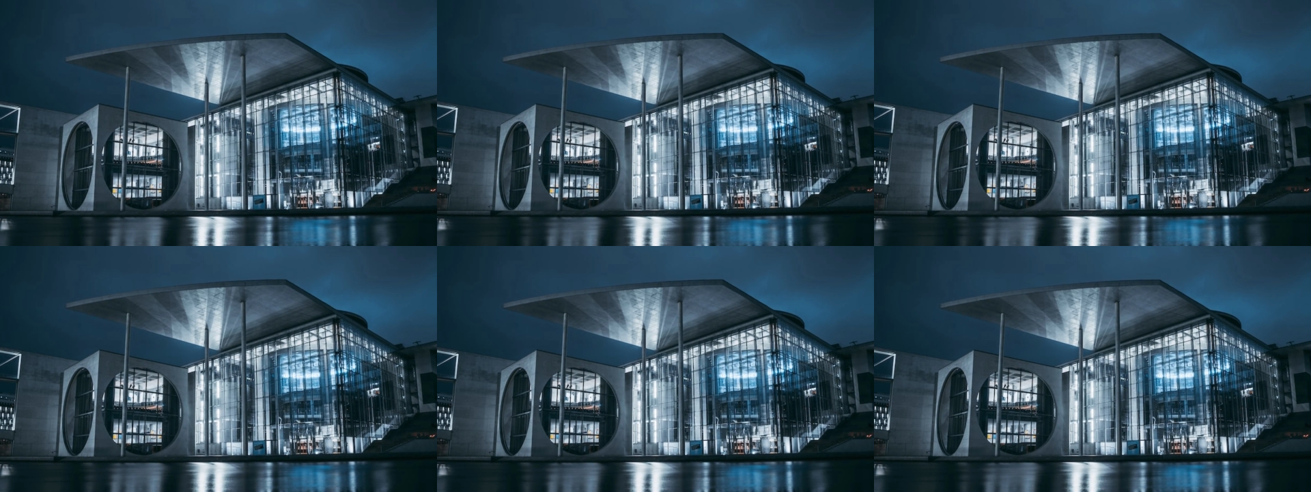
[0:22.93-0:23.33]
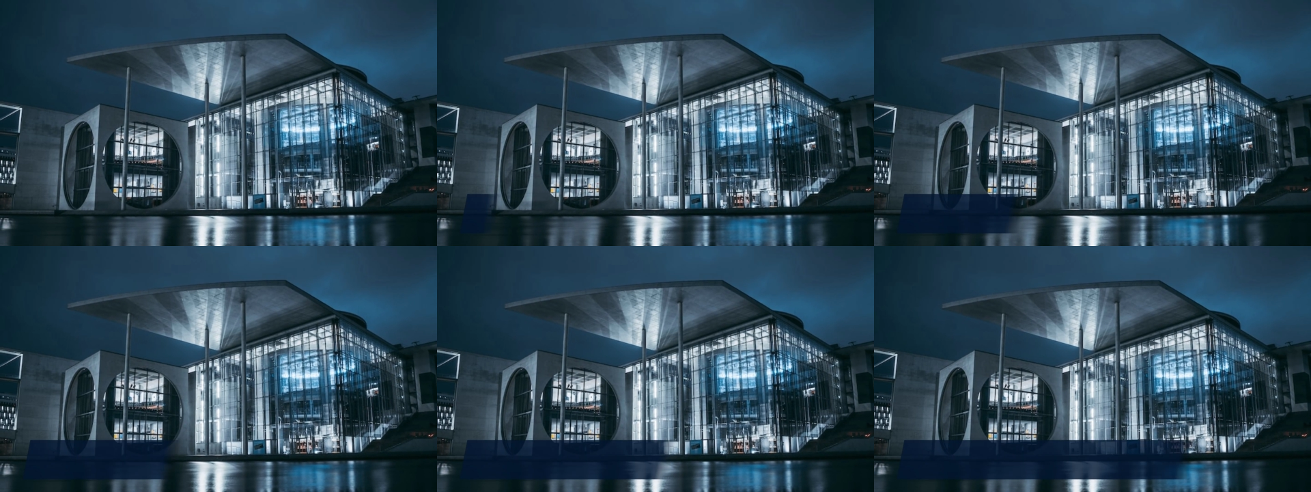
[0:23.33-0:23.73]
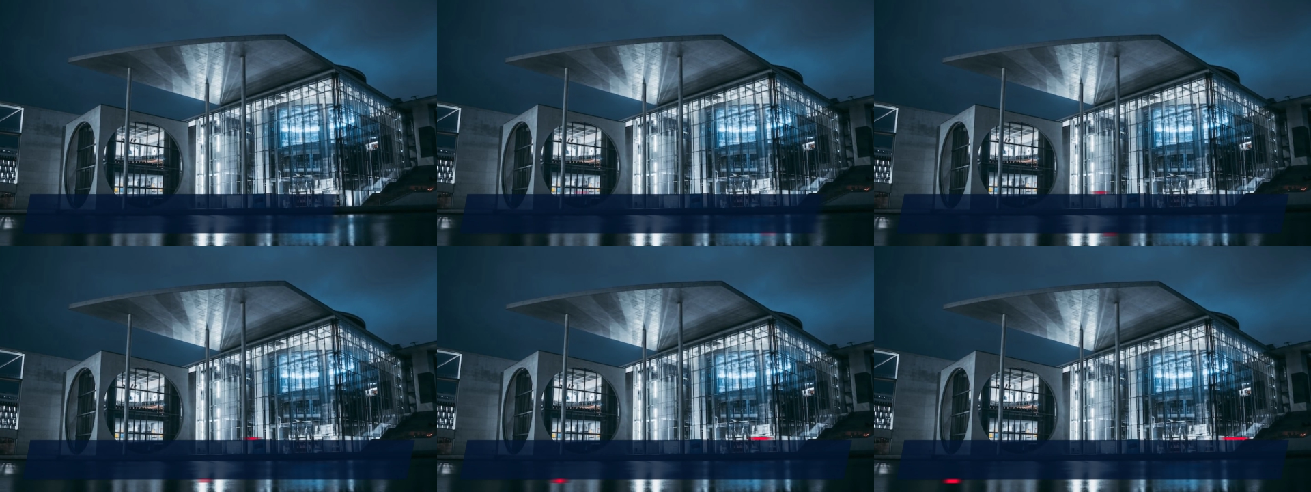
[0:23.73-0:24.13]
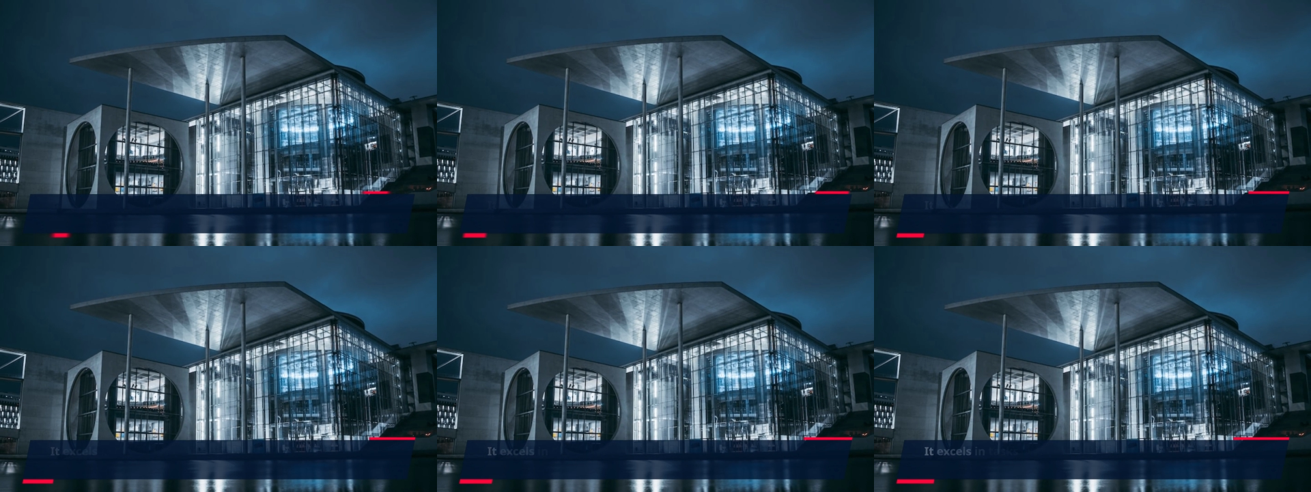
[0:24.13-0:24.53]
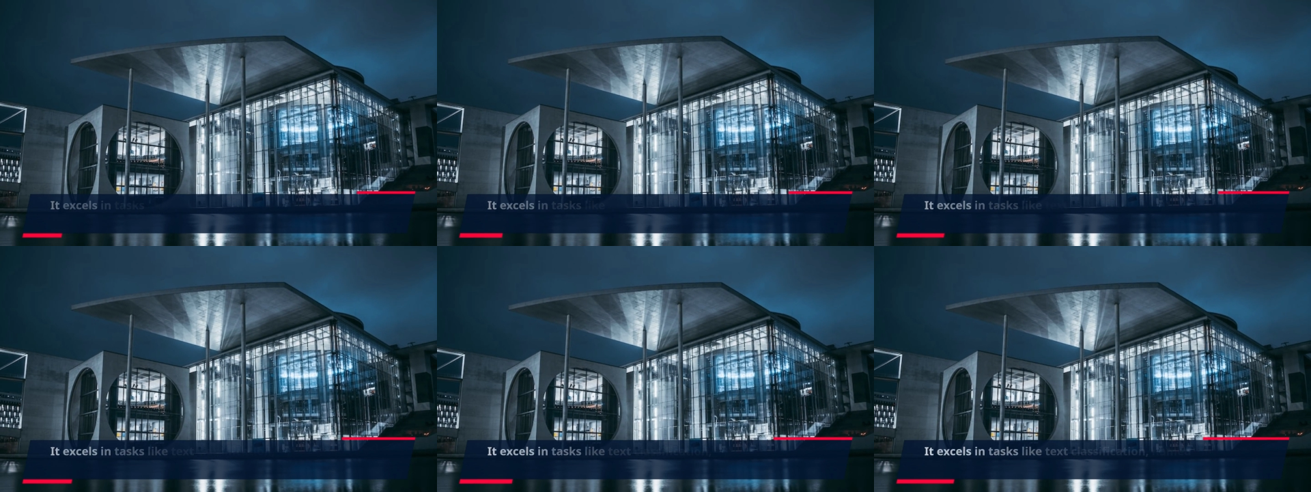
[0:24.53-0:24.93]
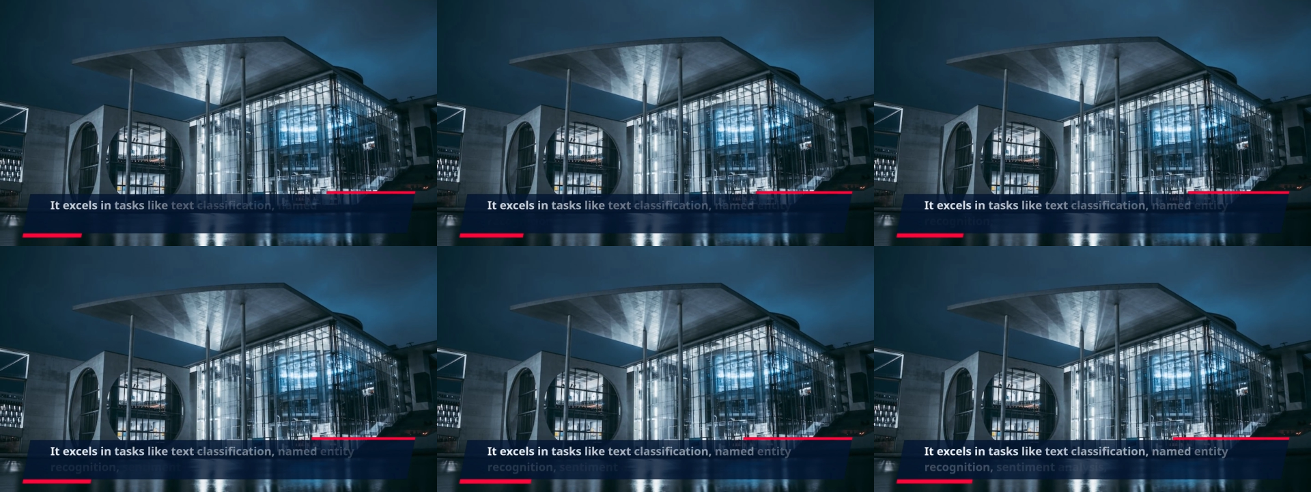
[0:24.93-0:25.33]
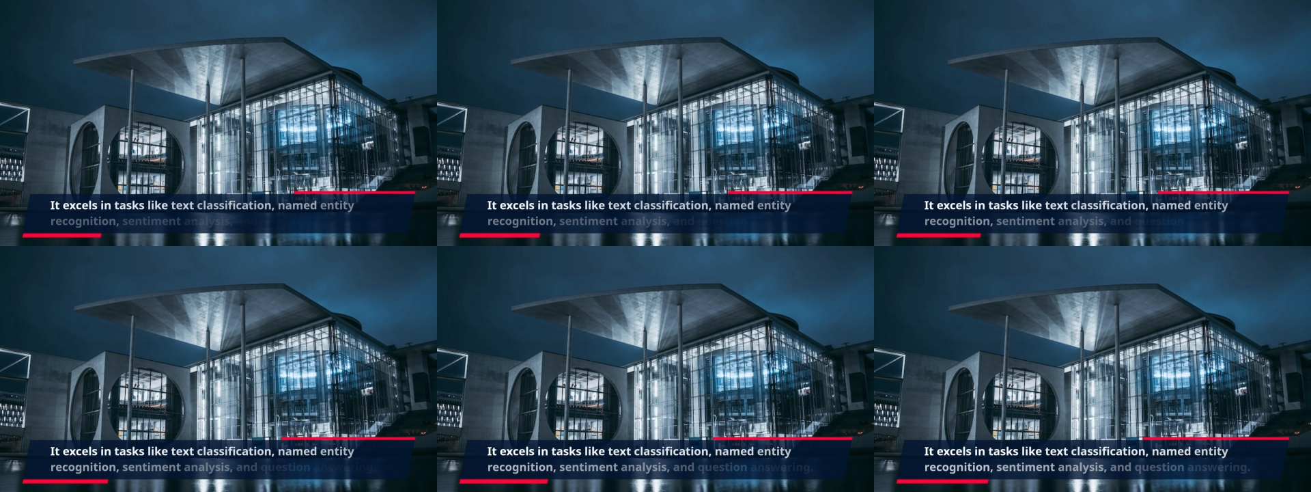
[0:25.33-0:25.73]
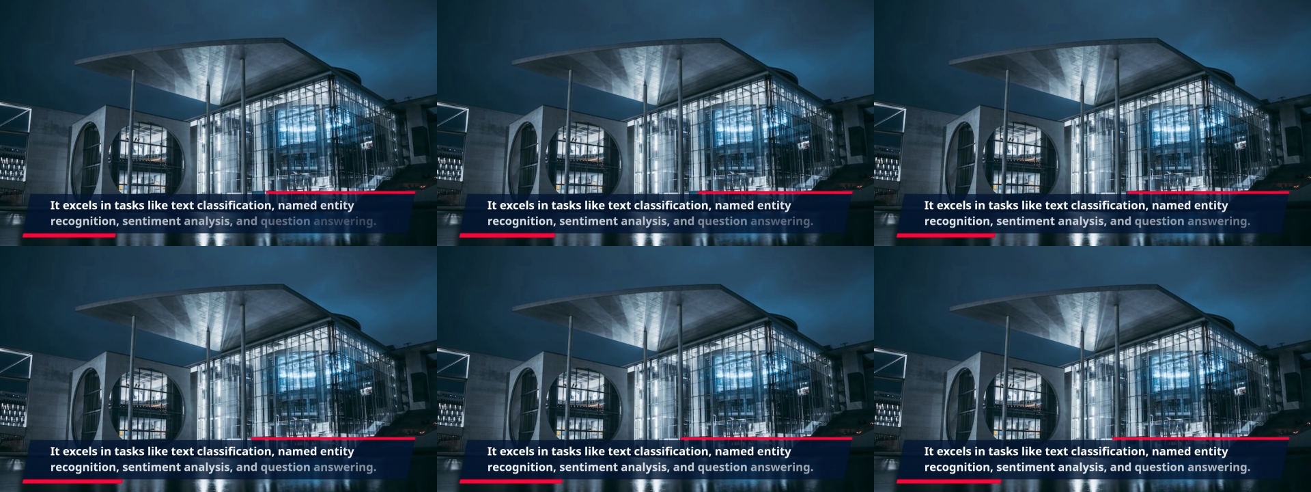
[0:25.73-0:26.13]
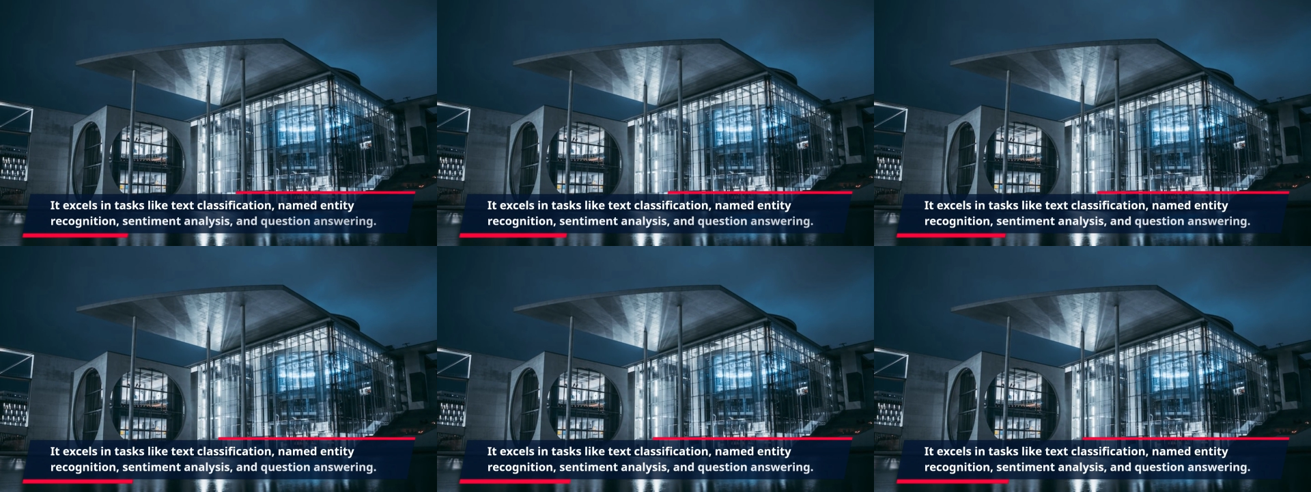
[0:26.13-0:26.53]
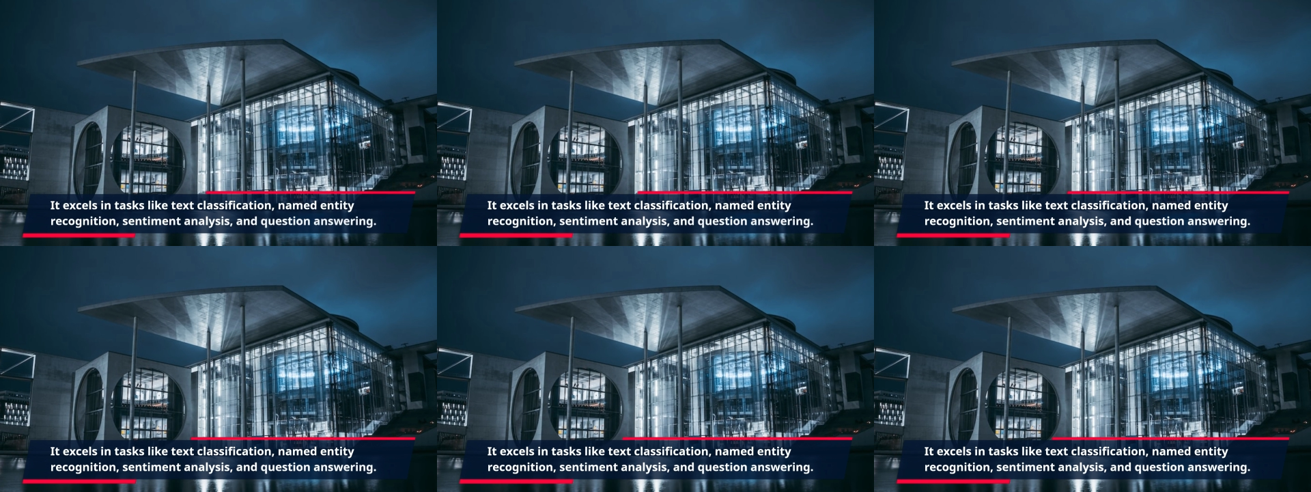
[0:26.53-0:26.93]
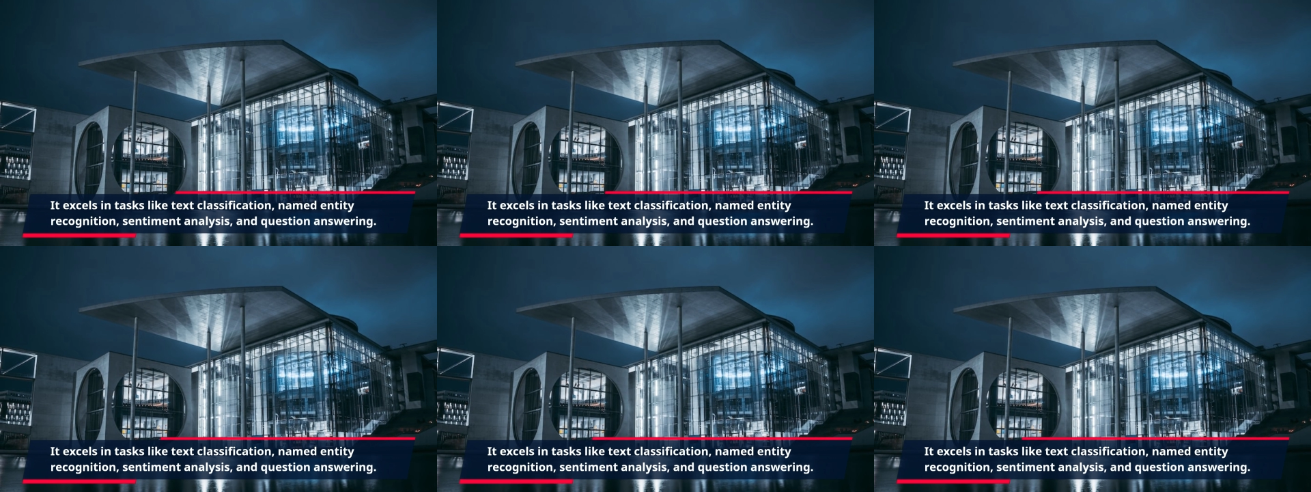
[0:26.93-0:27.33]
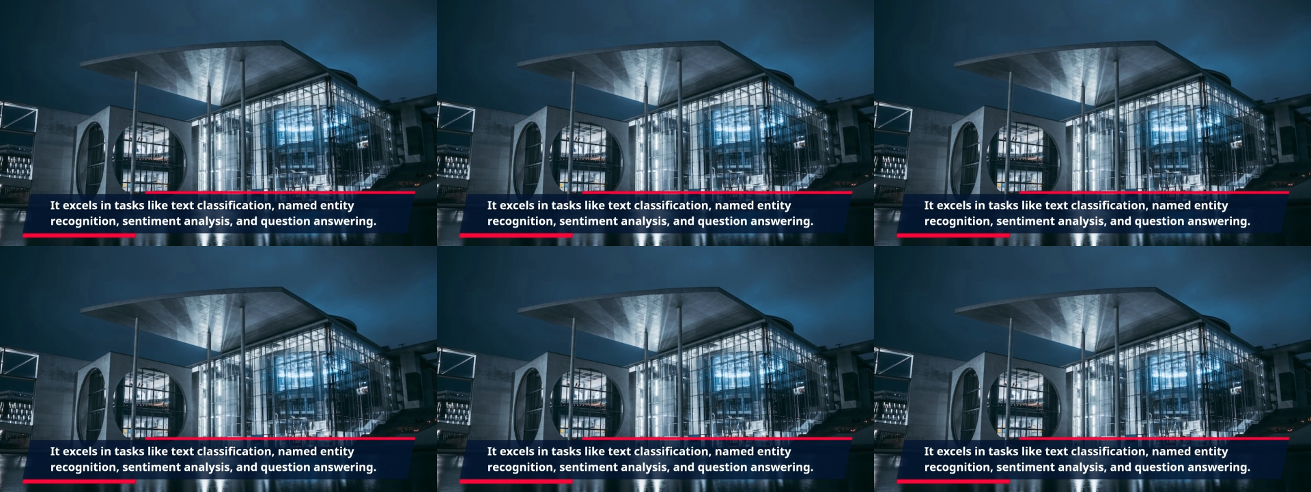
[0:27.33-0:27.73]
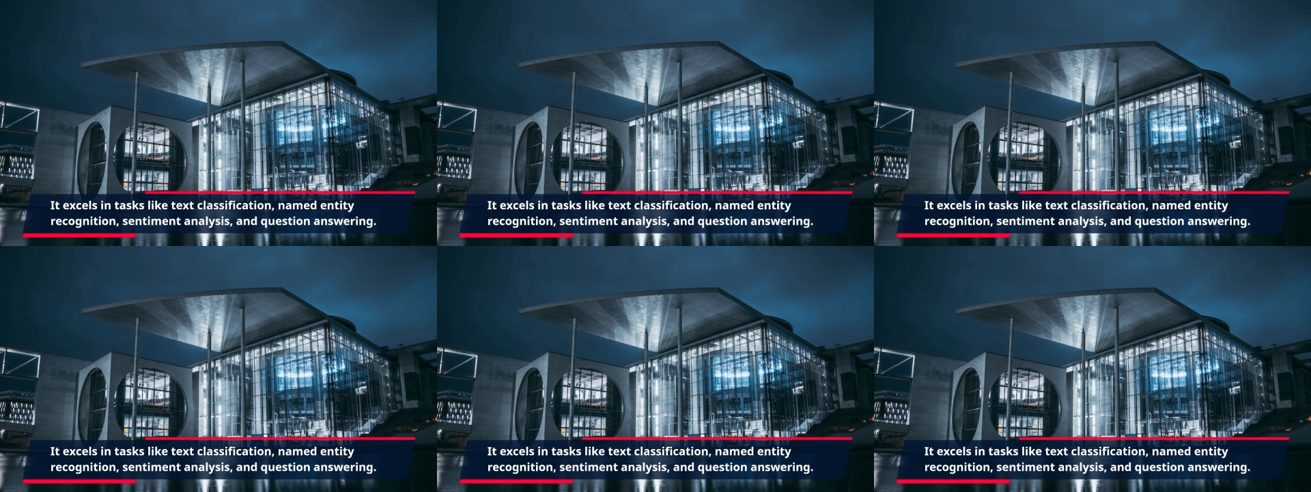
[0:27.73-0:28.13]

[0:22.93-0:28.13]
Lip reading: No face is visible, so there are no lips to read.